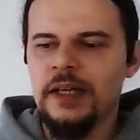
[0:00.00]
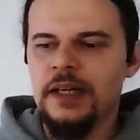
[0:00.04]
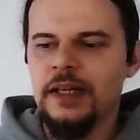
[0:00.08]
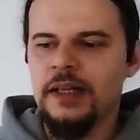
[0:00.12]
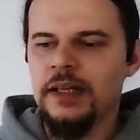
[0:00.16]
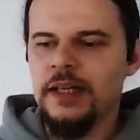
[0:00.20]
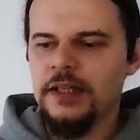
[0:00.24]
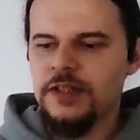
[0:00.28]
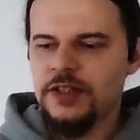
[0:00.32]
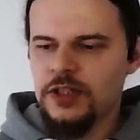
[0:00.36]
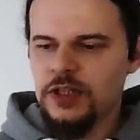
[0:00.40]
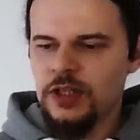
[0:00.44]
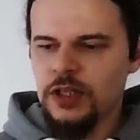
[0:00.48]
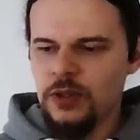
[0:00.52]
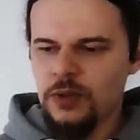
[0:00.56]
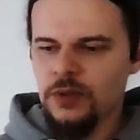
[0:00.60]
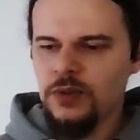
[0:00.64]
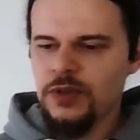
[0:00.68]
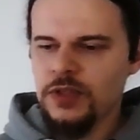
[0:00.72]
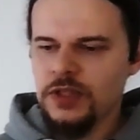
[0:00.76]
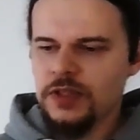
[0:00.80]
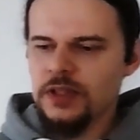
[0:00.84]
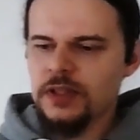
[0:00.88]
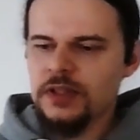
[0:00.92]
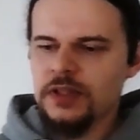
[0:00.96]
let's
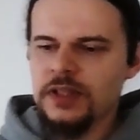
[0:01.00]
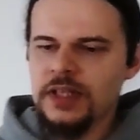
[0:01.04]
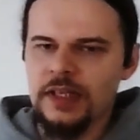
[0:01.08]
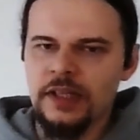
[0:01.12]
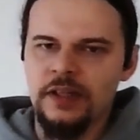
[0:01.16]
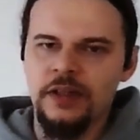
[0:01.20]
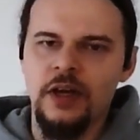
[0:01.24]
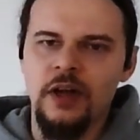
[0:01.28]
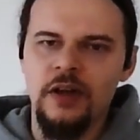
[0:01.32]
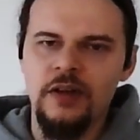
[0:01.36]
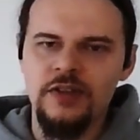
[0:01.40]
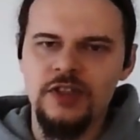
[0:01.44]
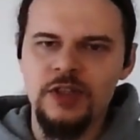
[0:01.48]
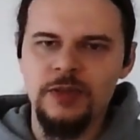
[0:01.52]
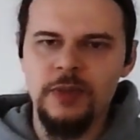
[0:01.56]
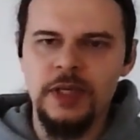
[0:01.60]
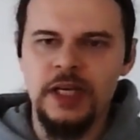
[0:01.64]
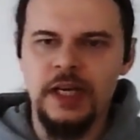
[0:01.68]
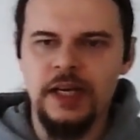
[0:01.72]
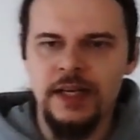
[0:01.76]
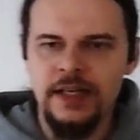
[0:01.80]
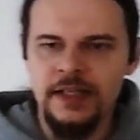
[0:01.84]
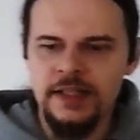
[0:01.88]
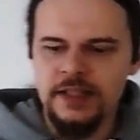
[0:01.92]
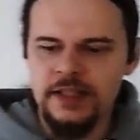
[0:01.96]
use the technology
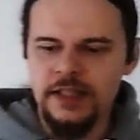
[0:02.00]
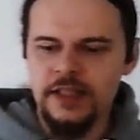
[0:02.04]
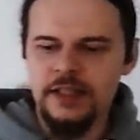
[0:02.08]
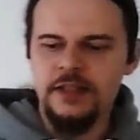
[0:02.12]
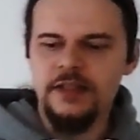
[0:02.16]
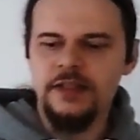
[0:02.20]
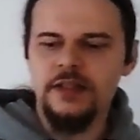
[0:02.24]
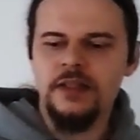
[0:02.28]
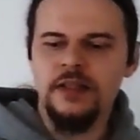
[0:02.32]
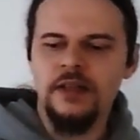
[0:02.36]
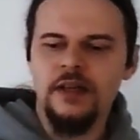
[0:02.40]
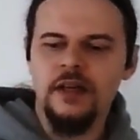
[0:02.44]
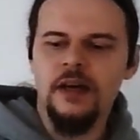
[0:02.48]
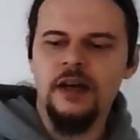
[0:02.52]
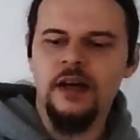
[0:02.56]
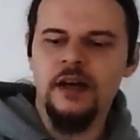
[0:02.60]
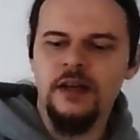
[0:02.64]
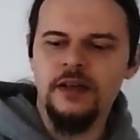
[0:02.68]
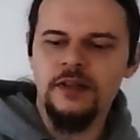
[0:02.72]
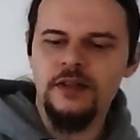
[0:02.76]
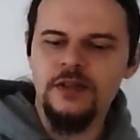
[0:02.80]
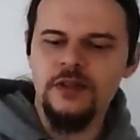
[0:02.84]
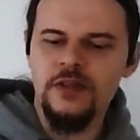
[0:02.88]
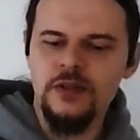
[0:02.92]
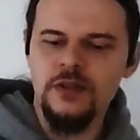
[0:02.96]
behind it
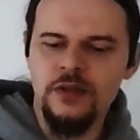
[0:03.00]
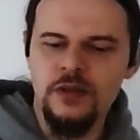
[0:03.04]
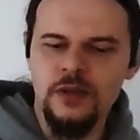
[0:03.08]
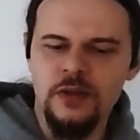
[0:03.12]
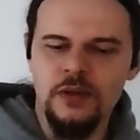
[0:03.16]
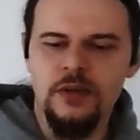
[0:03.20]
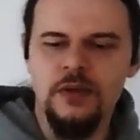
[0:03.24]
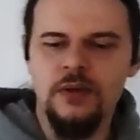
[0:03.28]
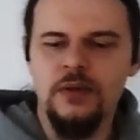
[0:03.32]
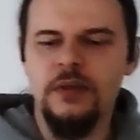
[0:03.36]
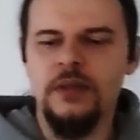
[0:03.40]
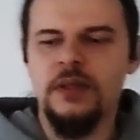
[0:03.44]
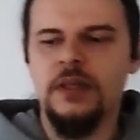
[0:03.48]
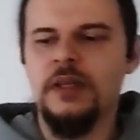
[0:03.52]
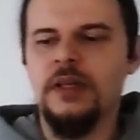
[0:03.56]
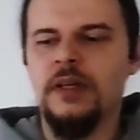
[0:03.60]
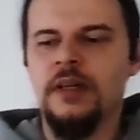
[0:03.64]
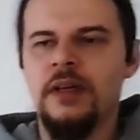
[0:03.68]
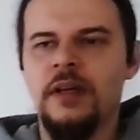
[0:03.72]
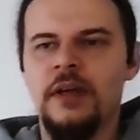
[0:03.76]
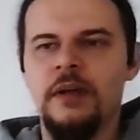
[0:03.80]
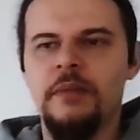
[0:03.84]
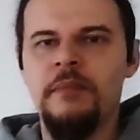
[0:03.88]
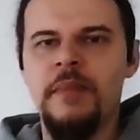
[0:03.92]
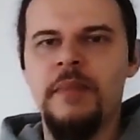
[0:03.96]
to
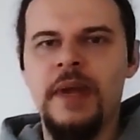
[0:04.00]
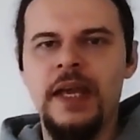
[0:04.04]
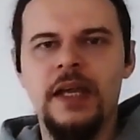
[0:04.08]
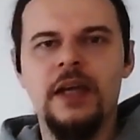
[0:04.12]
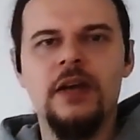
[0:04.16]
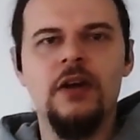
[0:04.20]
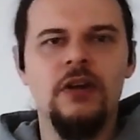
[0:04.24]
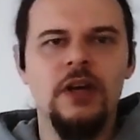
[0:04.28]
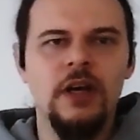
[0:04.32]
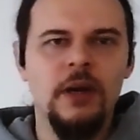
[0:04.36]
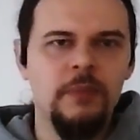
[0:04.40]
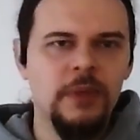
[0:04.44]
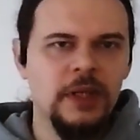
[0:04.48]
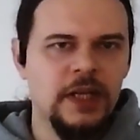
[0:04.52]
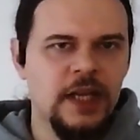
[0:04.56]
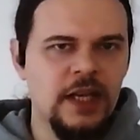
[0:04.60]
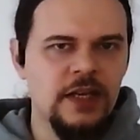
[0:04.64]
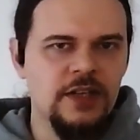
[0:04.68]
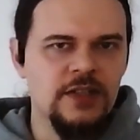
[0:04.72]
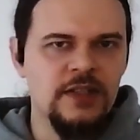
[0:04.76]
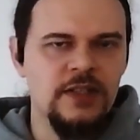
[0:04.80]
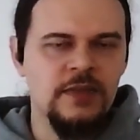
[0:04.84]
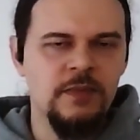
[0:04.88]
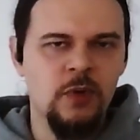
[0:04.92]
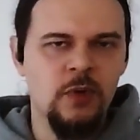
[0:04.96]
make our
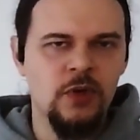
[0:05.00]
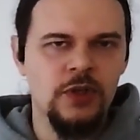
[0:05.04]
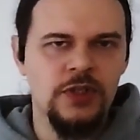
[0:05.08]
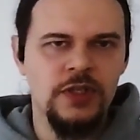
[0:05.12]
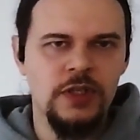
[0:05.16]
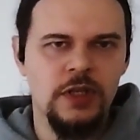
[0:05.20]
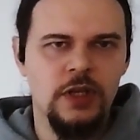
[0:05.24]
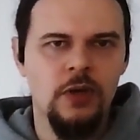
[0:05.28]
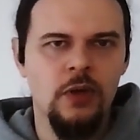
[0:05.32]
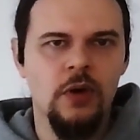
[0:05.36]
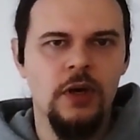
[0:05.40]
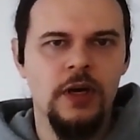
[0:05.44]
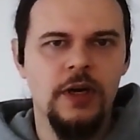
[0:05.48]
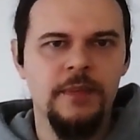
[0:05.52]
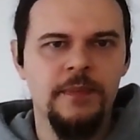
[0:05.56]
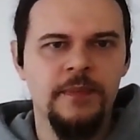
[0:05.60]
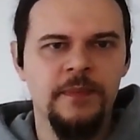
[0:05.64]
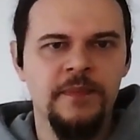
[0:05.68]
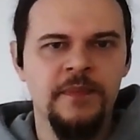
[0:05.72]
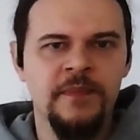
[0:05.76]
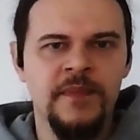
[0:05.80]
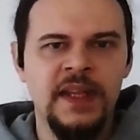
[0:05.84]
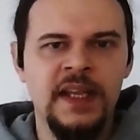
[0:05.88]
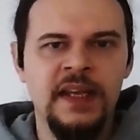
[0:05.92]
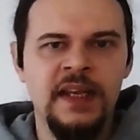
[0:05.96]
applications more secure.
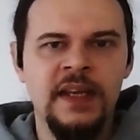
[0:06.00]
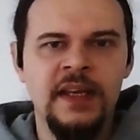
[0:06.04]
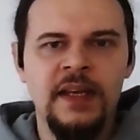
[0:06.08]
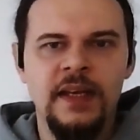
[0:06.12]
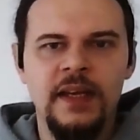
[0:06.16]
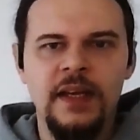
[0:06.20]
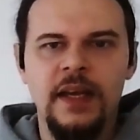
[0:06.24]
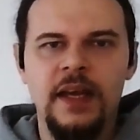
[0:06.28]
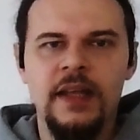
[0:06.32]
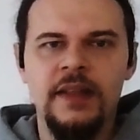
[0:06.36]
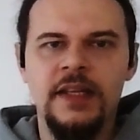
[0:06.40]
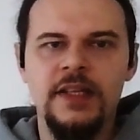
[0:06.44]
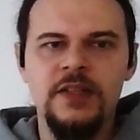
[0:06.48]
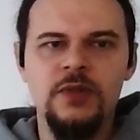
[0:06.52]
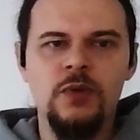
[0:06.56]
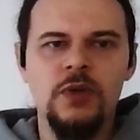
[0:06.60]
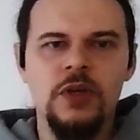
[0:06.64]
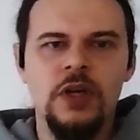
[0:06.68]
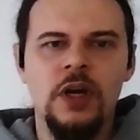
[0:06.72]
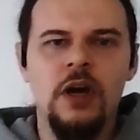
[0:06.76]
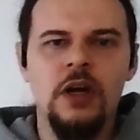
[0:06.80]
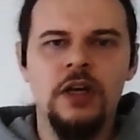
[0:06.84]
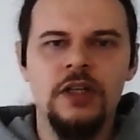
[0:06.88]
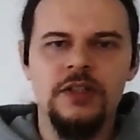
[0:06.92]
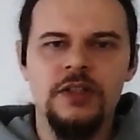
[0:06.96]
And that's
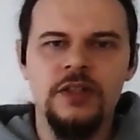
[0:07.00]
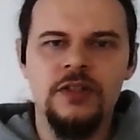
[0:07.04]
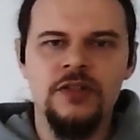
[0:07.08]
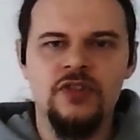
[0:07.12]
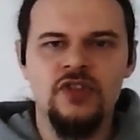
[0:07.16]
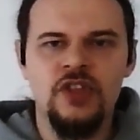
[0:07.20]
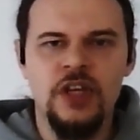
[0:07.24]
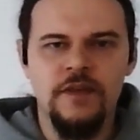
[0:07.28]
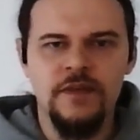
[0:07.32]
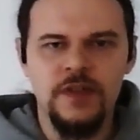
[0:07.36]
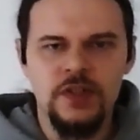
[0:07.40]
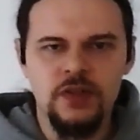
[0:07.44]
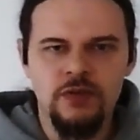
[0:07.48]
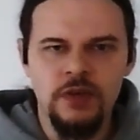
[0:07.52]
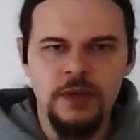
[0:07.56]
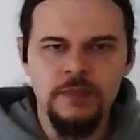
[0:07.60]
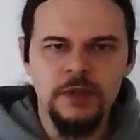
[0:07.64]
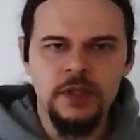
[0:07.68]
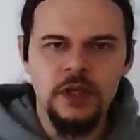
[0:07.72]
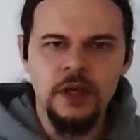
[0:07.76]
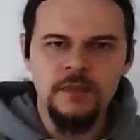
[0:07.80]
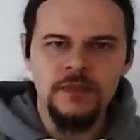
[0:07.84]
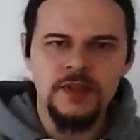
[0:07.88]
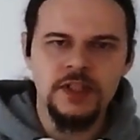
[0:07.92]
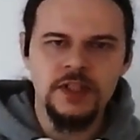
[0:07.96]
where hardened
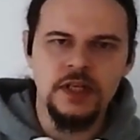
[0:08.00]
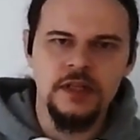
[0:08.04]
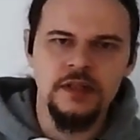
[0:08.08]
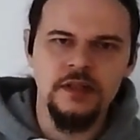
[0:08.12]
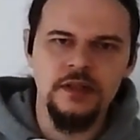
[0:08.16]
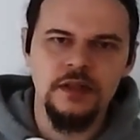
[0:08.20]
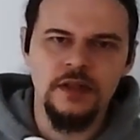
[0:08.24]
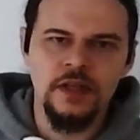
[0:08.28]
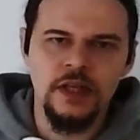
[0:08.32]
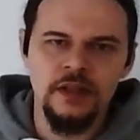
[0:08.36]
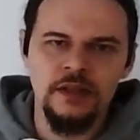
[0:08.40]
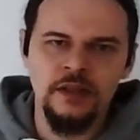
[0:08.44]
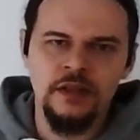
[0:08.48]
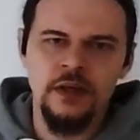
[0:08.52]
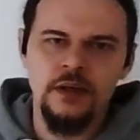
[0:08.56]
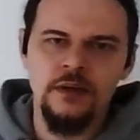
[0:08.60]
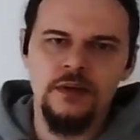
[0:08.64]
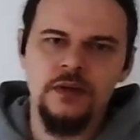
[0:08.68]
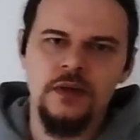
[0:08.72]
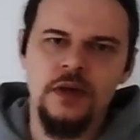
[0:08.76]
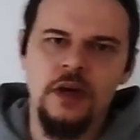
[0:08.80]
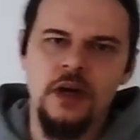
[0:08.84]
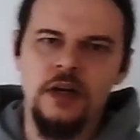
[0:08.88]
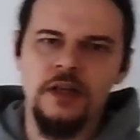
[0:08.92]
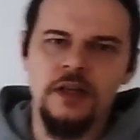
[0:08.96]
JavaScript comes in. You can go
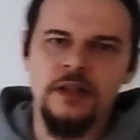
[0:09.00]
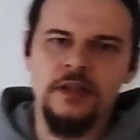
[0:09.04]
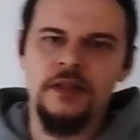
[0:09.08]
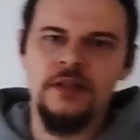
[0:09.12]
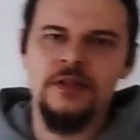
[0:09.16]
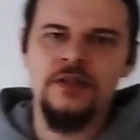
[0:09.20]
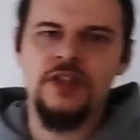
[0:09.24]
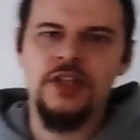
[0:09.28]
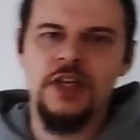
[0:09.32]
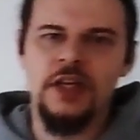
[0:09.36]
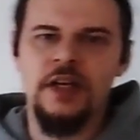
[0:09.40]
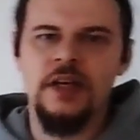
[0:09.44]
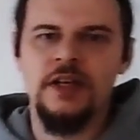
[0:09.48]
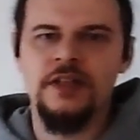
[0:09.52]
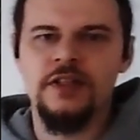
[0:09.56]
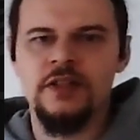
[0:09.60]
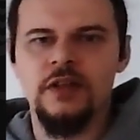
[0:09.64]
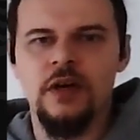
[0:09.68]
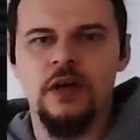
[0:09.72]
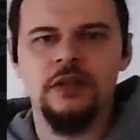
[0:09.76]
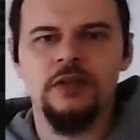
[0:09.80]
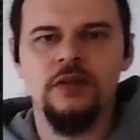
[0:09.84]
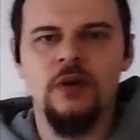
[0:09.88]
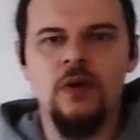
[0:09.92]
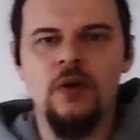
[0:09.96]
to
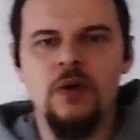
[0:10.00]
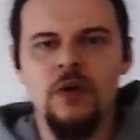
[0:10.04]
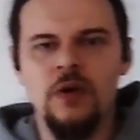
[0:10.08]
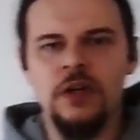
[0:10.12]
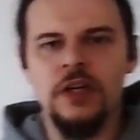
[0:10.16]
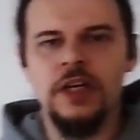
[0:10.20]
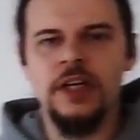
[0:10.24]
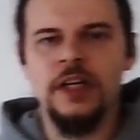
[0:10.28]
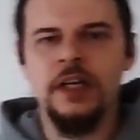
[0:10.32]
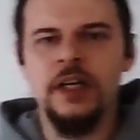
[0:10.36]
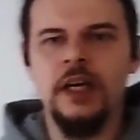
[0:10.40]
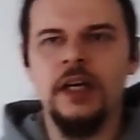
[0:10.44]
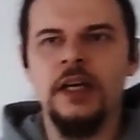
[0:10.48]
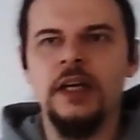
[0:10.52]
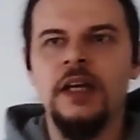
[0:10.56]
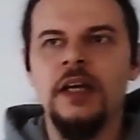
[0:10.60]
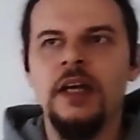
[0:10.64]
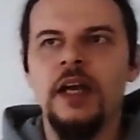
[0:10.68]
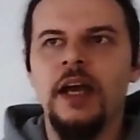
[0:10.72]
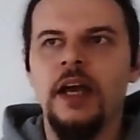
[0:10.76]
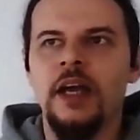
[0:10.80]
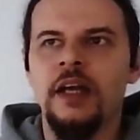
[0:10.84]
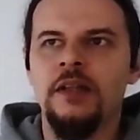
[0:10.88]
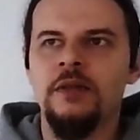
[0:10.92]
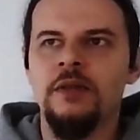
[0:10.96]
hardenedjs.org
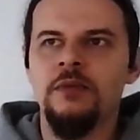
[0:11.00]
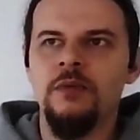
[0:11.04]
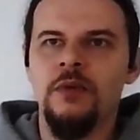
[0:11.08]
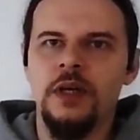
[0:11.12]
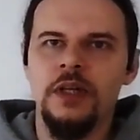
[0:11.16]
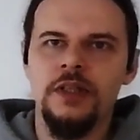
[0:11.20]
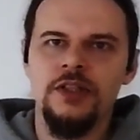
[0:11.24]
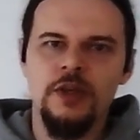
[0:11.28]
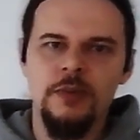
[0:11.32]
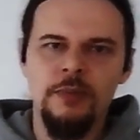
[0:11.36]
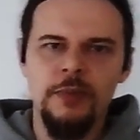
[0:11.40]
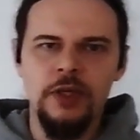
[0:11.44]
and watch a